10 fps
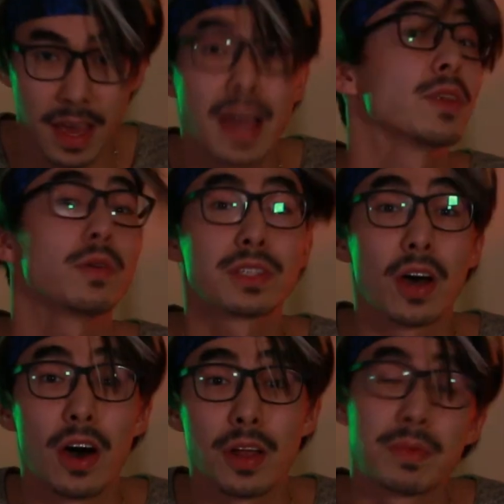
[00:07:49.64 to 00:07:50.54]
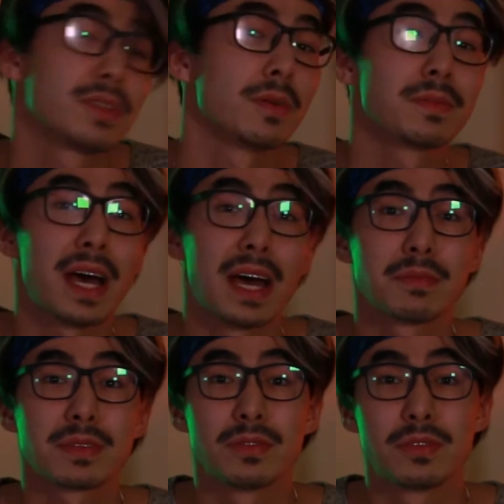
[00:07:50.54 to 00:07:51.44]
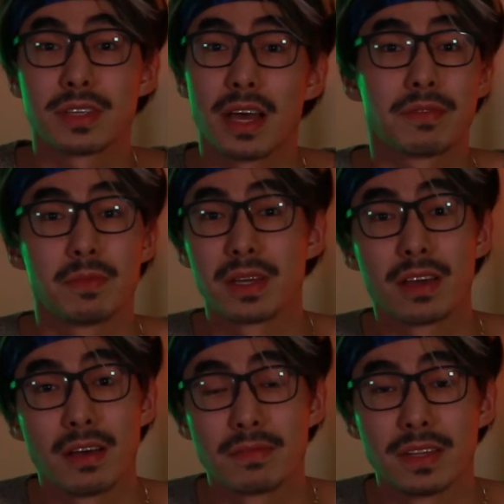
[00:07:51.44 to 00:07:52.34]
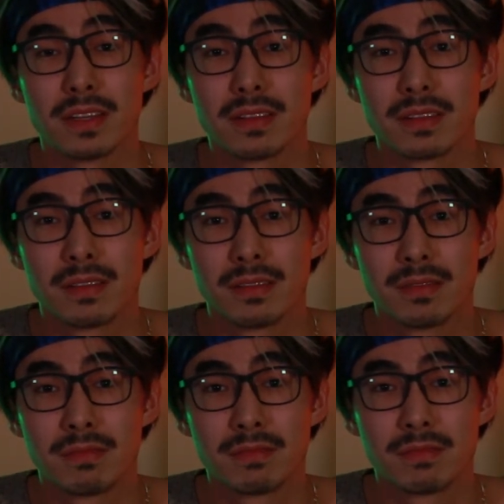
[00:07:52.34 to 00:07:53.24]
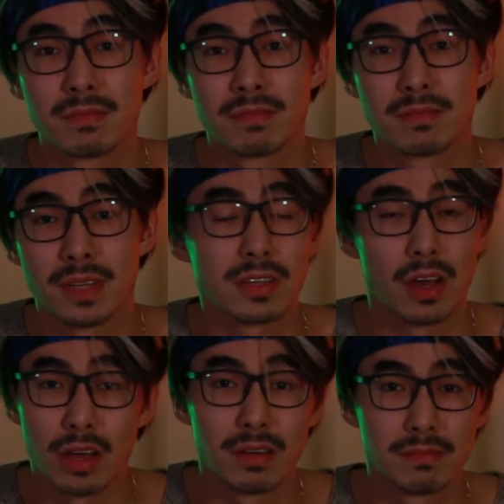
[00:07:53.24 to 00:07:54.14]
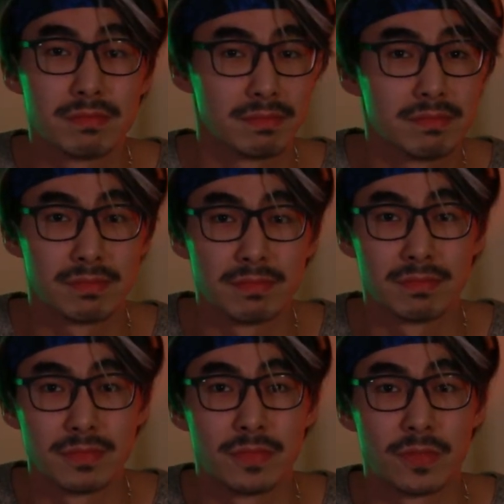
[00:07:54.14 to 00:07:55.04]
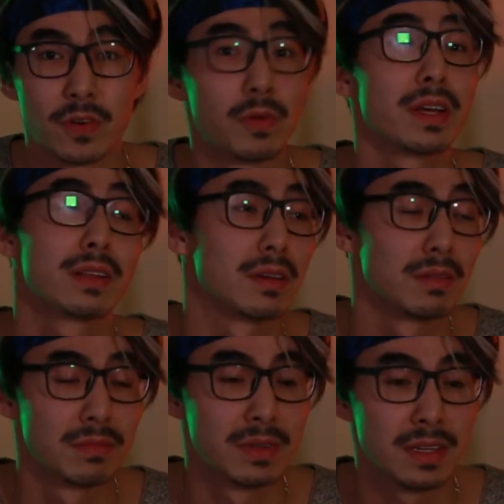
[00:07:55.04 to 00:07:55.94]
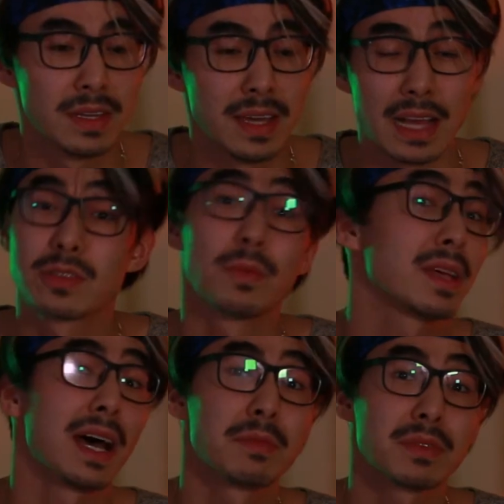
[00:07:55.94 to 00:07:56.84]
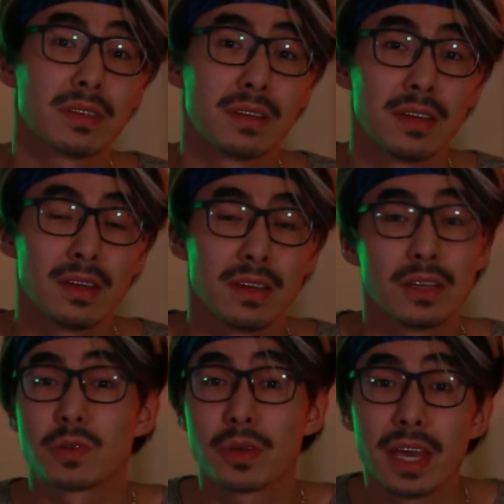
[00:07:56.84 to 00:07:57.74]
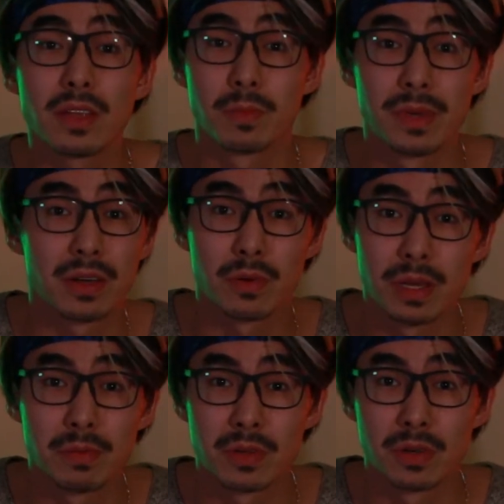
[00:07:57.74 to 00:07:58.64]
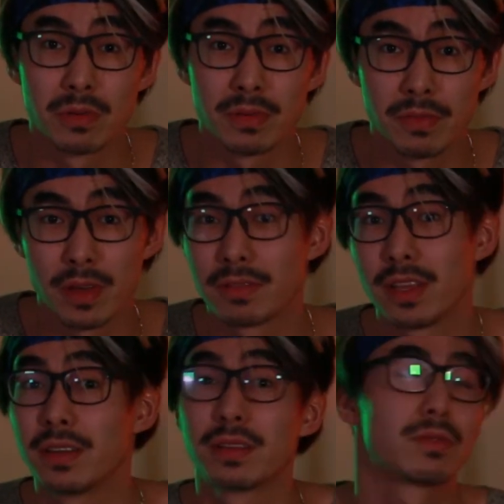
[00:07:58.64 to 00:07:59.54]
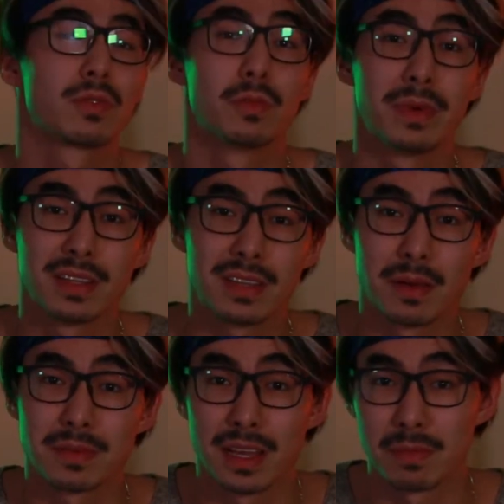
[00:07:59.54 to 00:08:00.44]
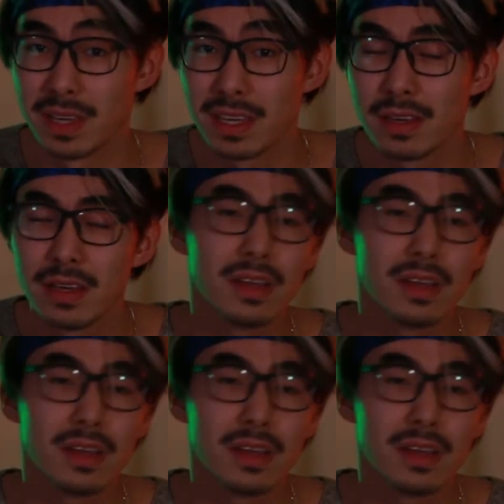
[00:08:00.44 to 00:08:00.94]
I know it's hard, but sometimes you just have to be confident. It's hard, for real though. And sometimes it's okay to be a creep too. If you have done it too many times like me,